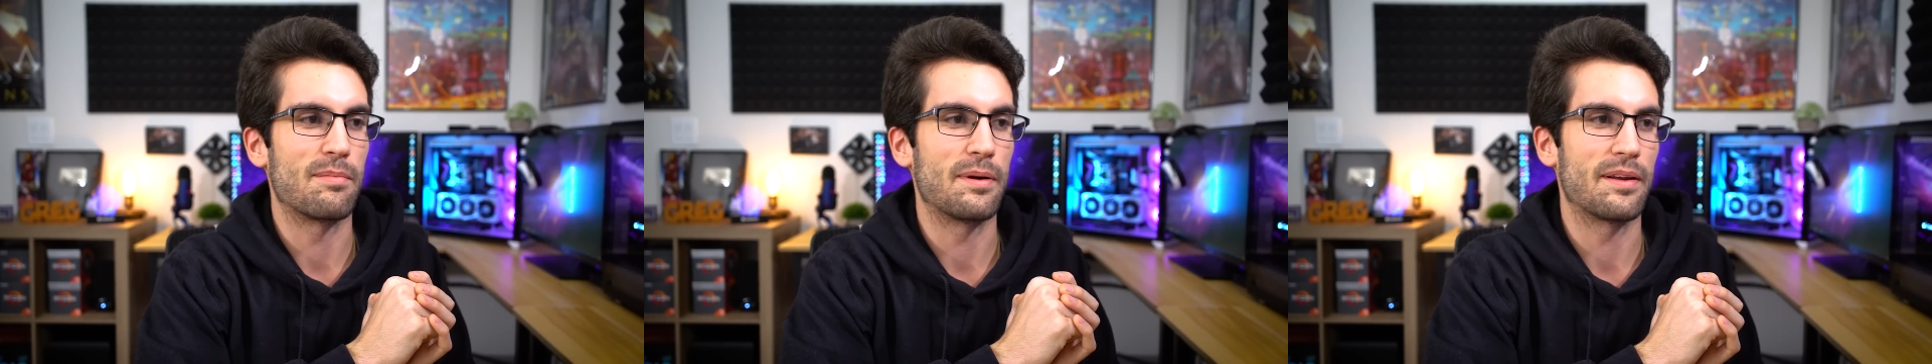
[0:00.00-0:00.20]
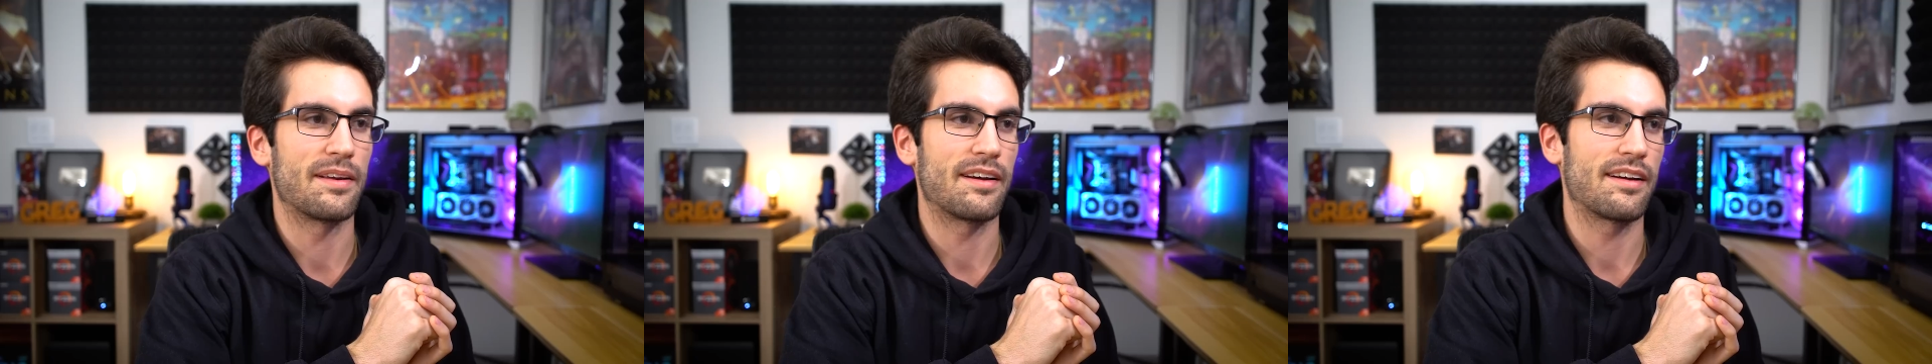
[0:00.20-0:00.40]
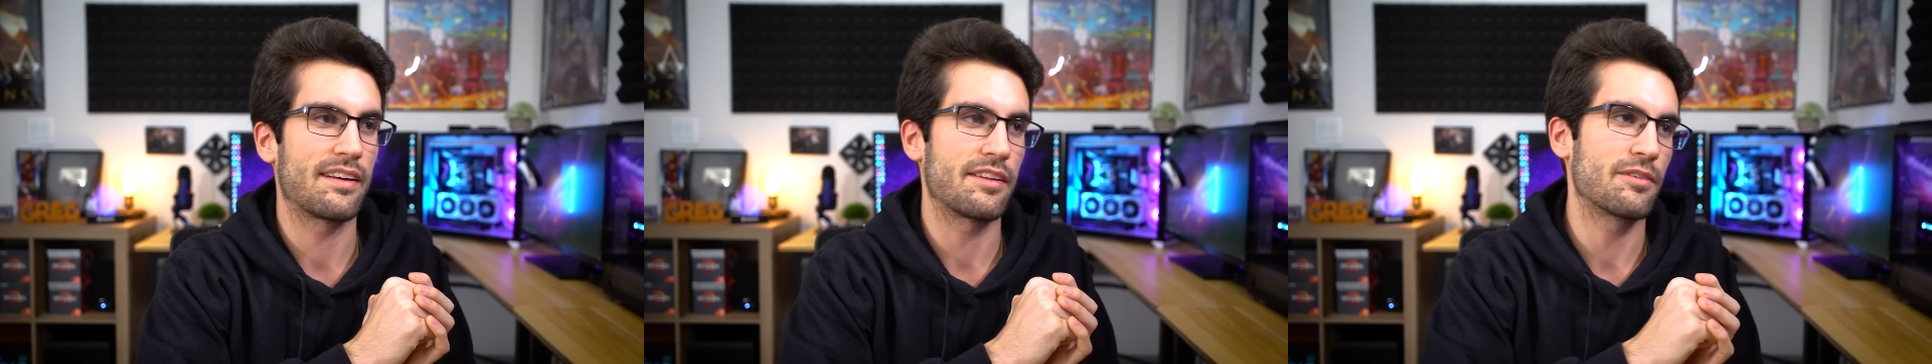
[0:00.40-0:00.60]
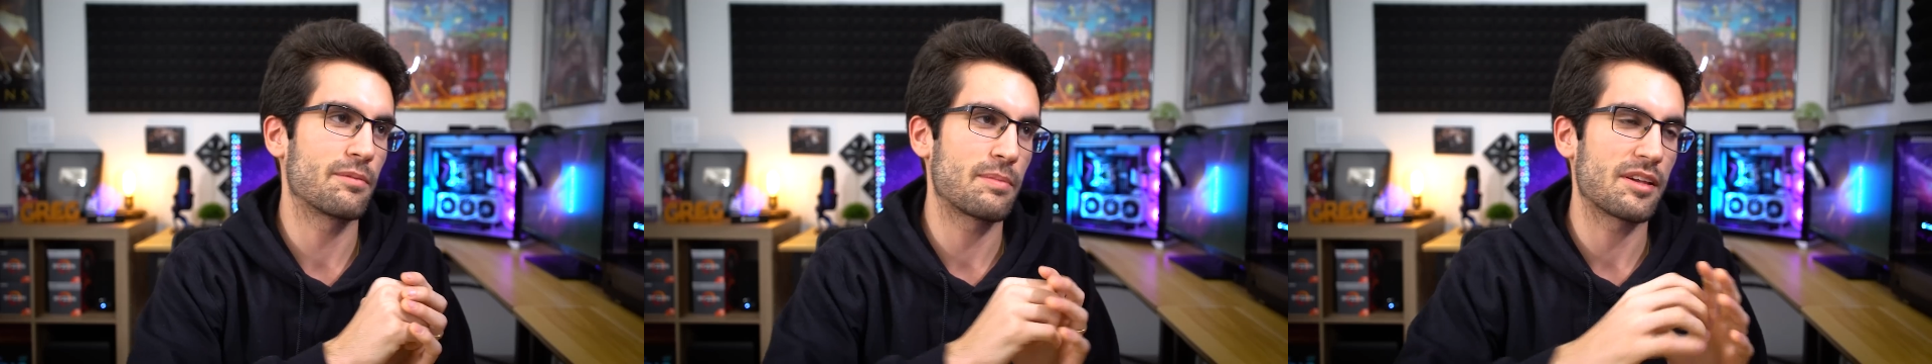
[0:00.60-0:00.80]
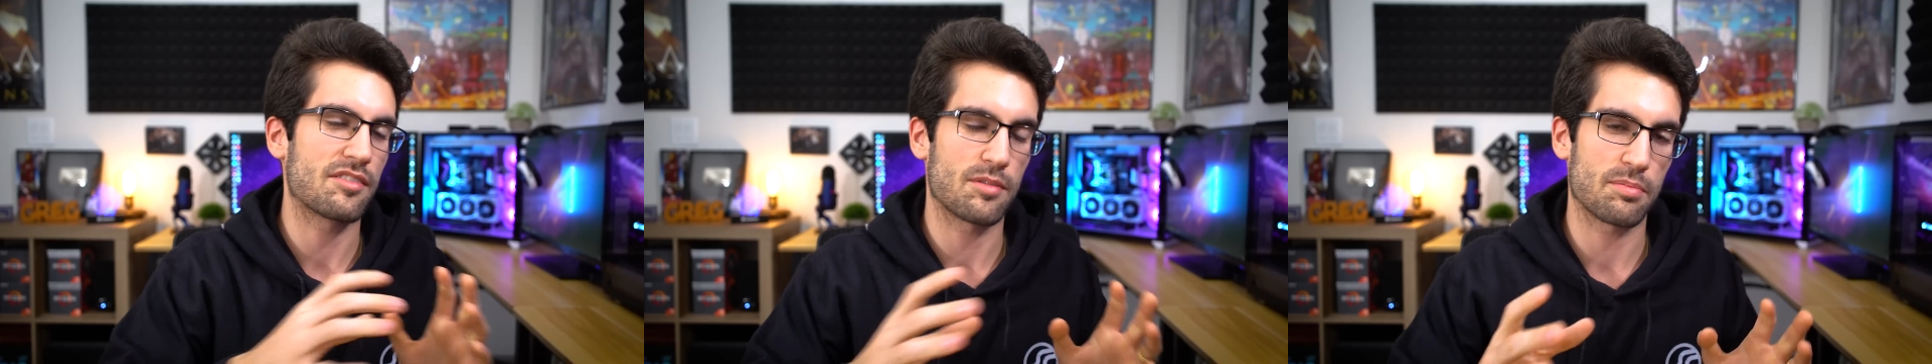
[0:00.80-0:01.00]
but you'll
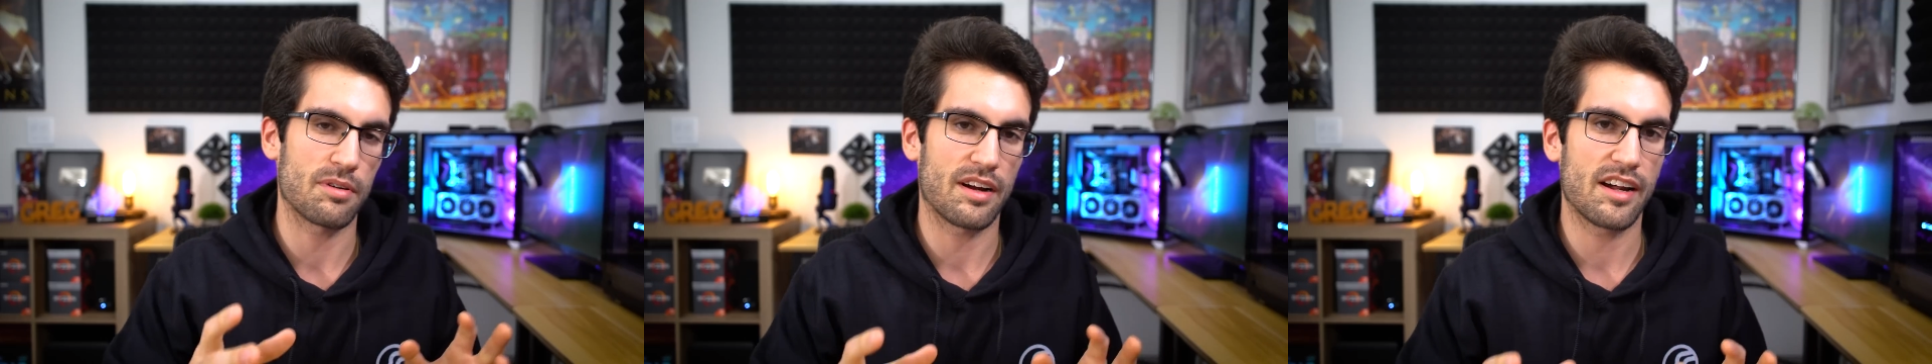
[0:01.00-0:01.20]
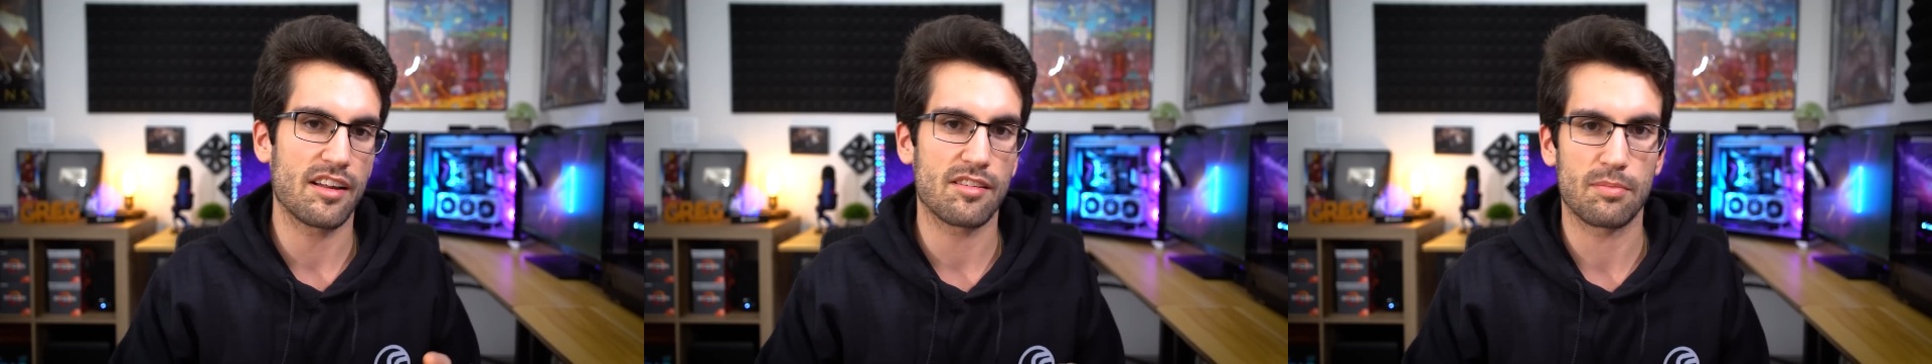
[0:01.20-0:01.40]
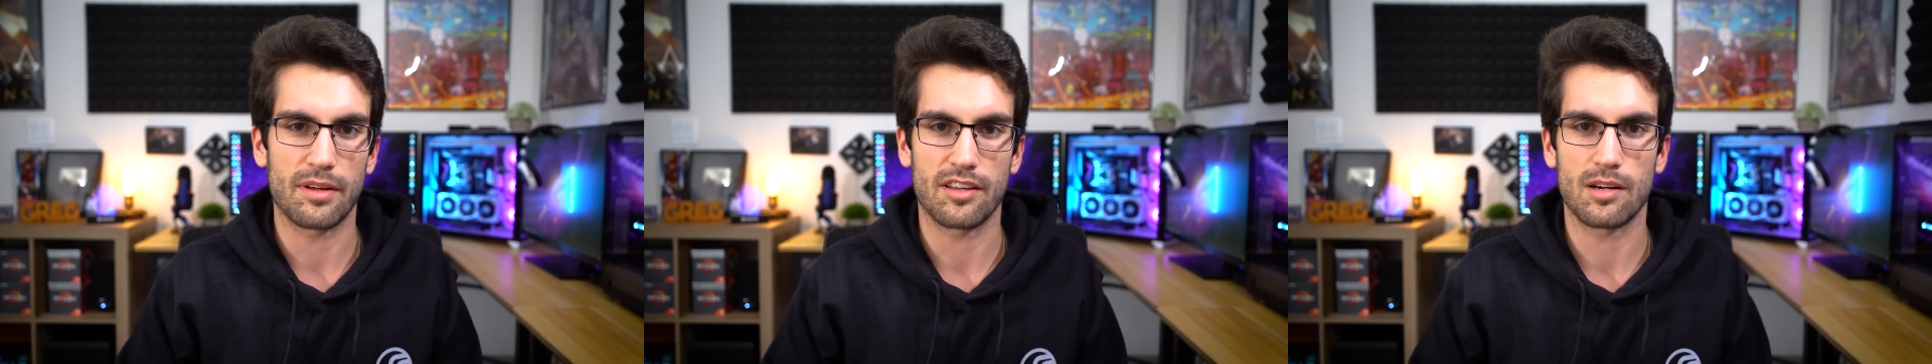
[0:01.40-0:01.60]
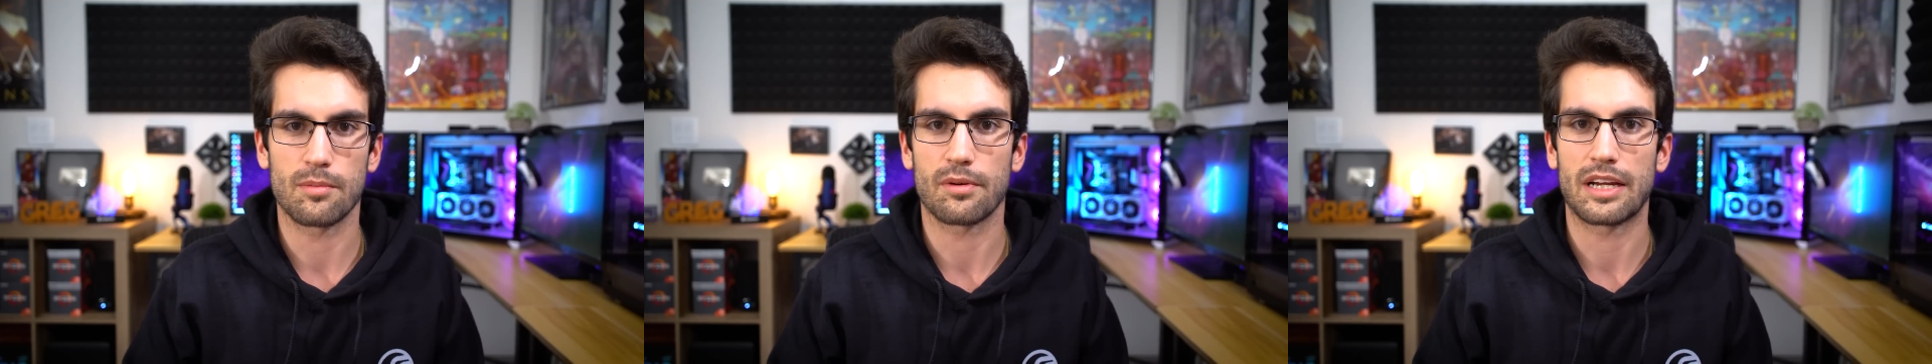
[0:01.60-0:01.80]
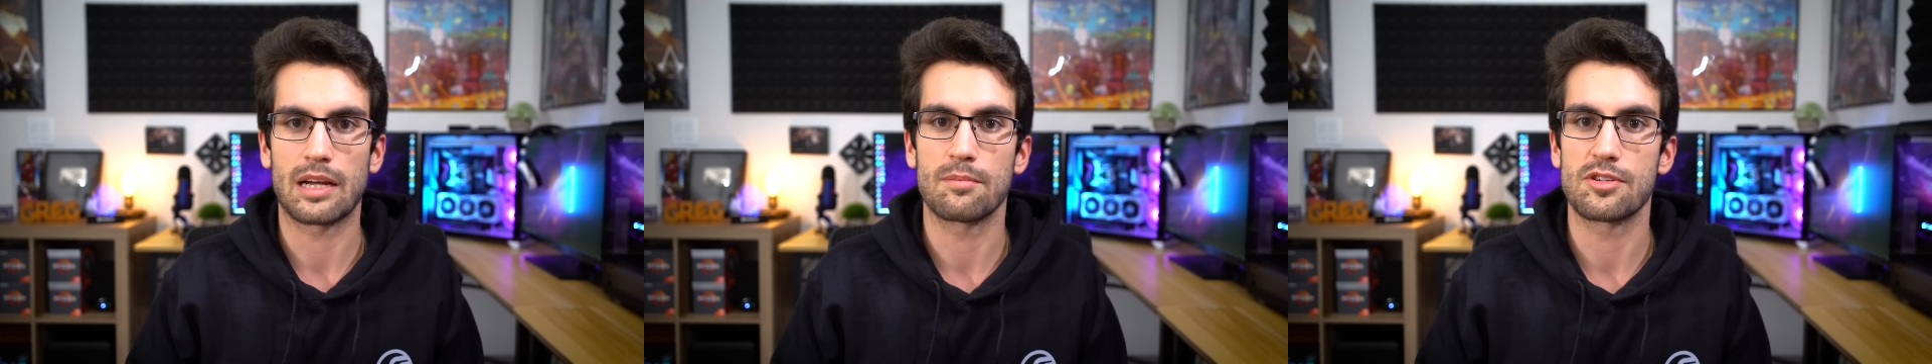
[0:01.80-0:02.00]
be surprised by the
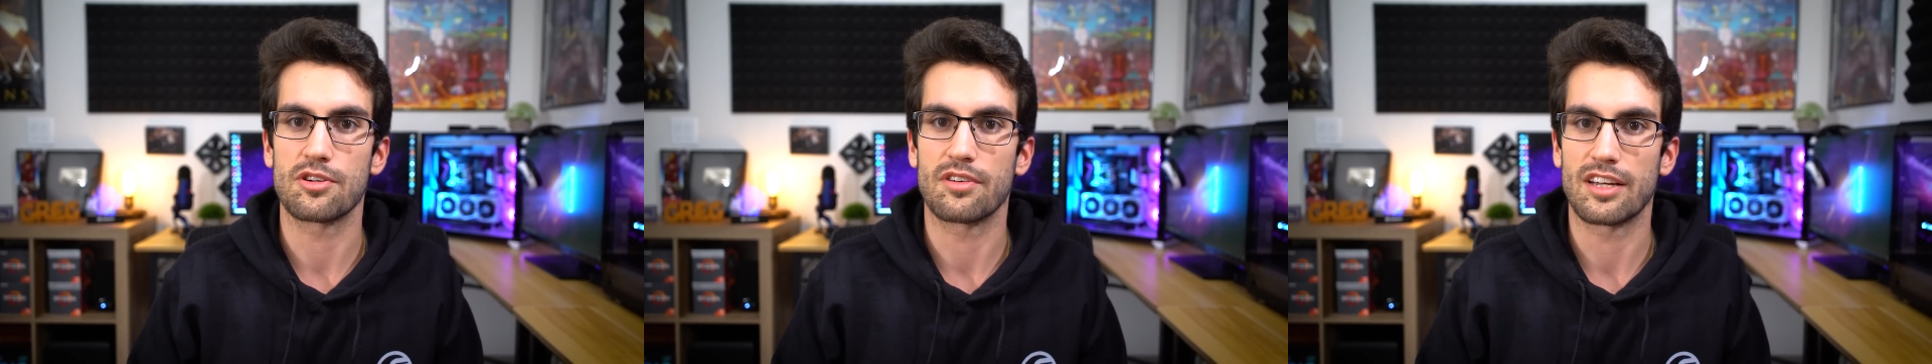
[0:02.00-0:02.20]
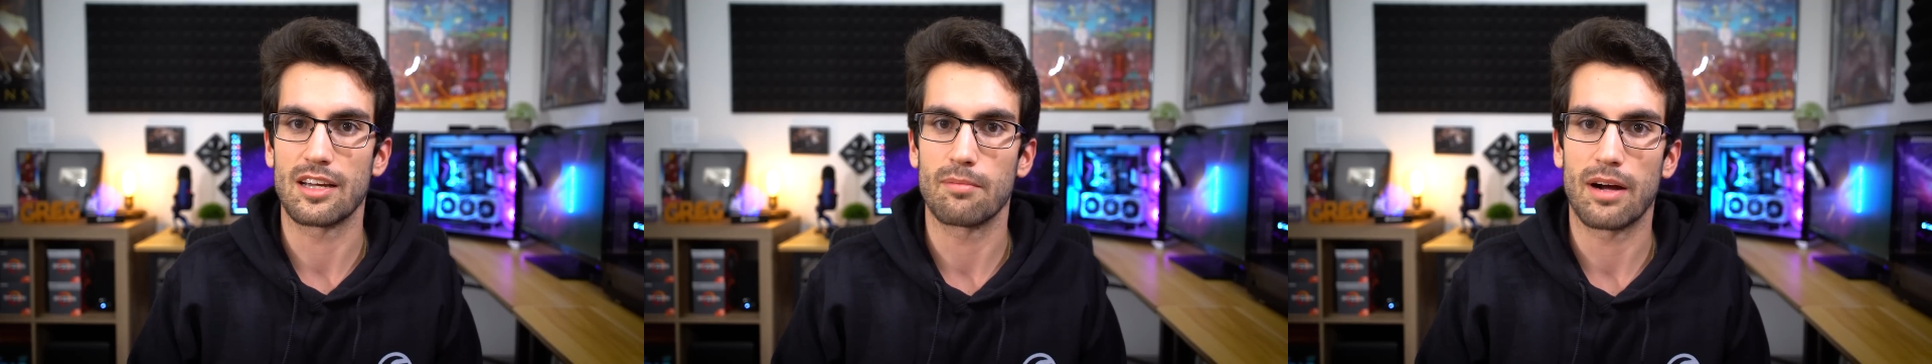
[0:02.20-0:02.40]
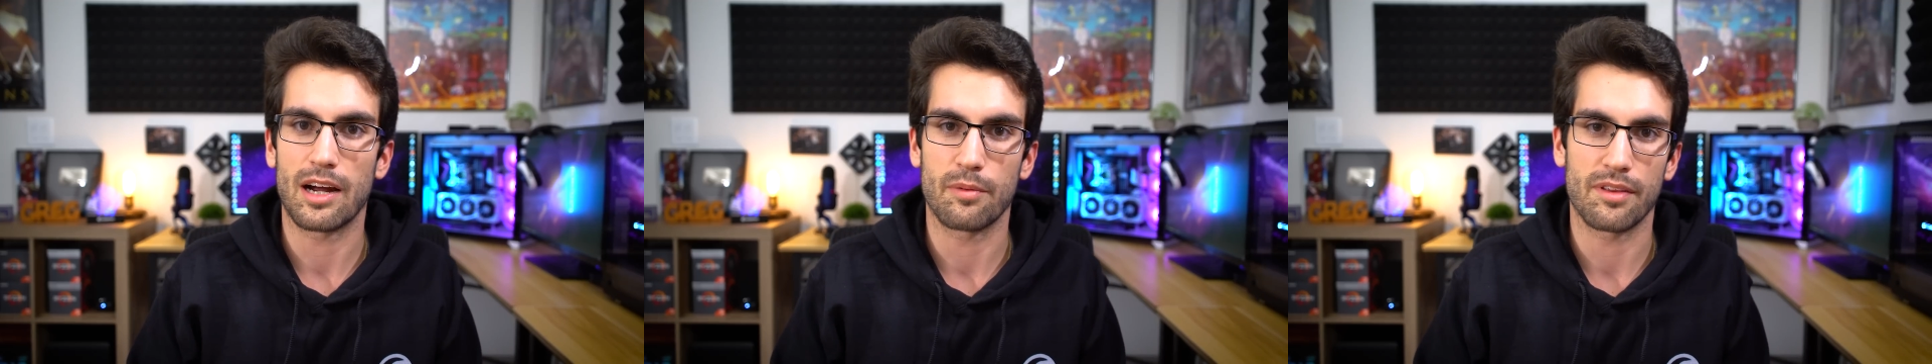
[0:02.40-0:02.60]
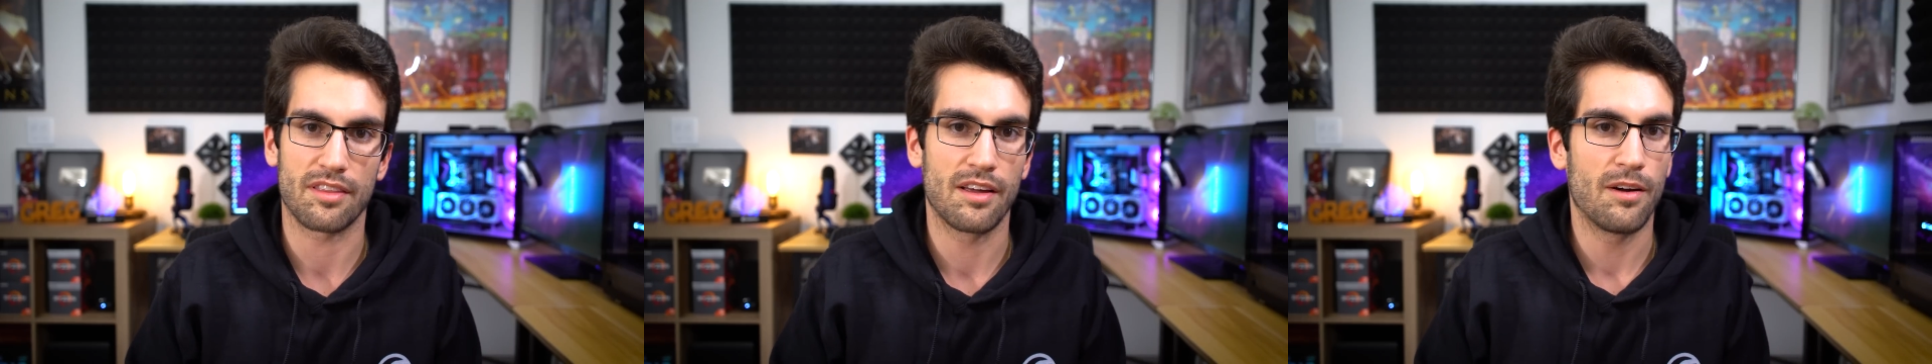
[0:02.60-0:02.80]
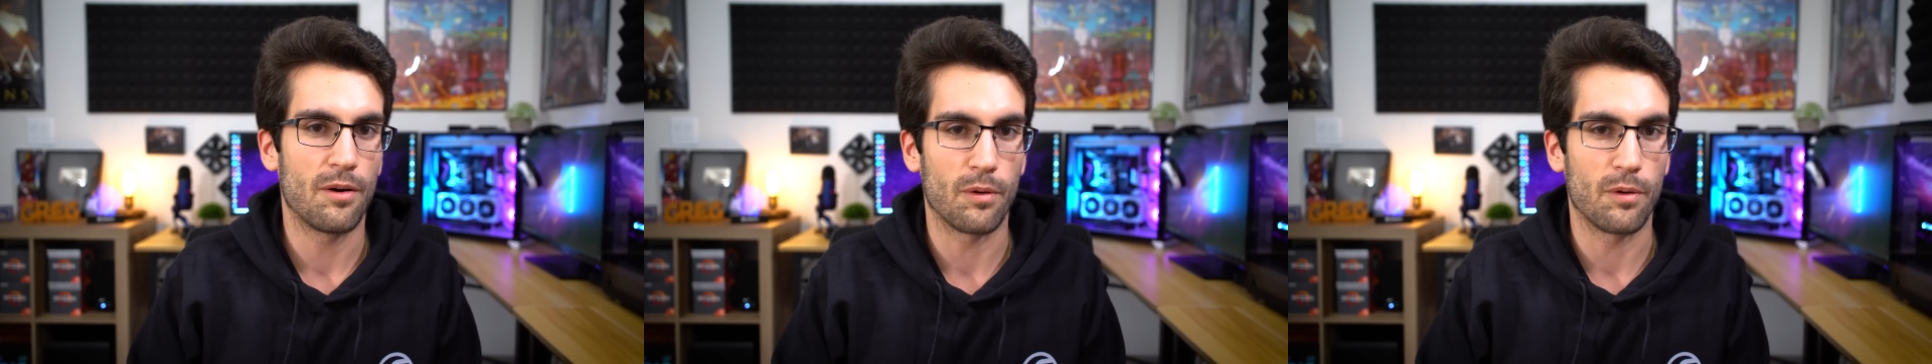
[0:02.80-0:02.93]
number of games you can get by with